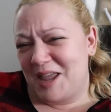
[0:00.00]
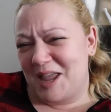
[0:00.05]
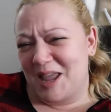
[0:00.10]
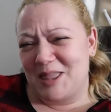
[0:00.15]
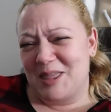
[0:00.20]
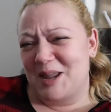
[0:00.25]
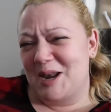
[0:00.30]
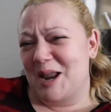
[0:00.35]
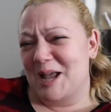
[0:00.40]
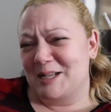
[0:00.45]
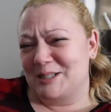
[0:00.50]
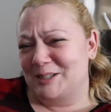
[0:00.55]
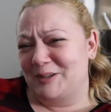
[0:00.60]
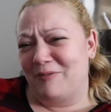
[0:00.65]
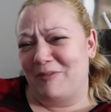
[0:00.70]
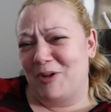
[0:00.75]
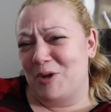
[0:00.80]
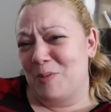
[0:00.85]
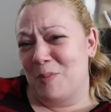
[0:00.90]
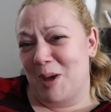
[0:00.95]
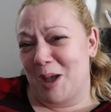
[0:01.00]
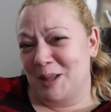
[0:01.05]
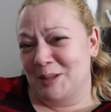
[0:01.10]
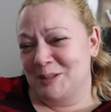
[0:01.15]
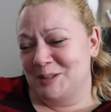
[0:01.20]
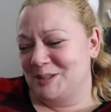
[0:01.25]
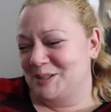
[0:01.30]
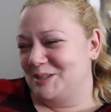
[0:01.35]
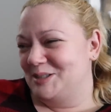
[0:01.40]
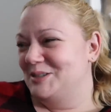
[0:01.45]
in the next few
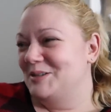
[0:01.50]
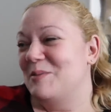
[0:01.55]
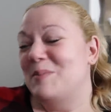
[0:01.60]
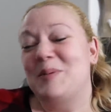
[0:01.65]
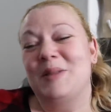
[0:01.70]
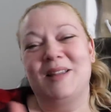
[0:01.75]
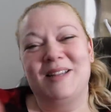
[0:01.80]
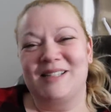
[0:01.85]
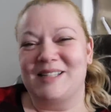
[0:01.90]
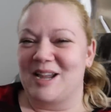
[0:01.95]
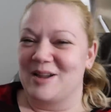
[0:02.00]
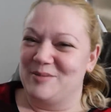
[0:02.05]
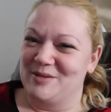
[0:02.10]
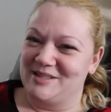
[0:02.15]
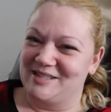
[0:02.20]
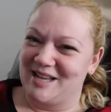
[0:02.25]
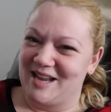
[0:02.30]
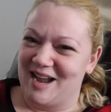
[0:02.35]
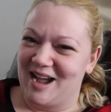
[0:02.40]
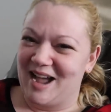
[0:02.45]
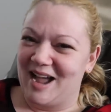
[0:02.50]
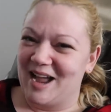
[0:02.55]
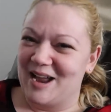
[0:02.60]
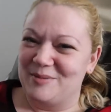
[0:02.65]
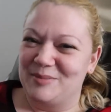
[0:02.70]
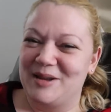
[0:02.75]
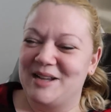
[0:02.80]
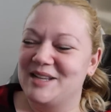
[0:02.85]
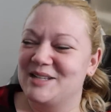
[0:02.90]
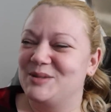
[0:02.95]
months, please come and say
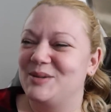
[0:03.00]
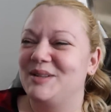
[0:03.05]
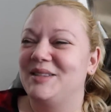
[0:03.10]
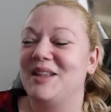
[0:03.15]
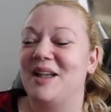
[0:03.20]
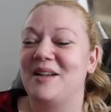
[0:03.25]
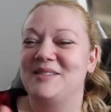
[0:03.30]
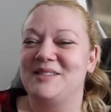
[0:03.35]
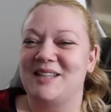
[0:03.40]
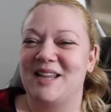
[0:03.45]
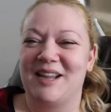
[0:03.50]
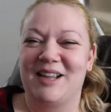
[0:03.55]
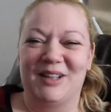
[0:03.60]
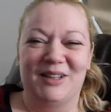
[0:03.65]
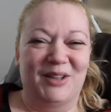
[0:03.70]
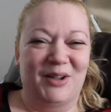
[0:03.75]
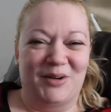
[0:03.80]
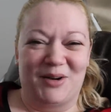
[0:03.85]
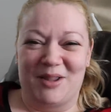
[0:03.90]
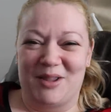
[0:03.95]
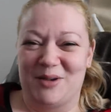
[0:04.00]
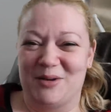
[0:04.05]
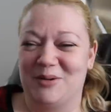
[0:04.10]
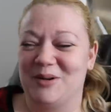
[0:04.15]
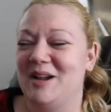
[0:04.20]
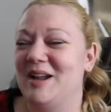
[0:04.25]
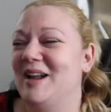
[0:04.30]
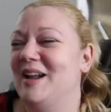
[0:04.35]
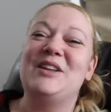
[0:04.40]
hi because we love saying hello to you.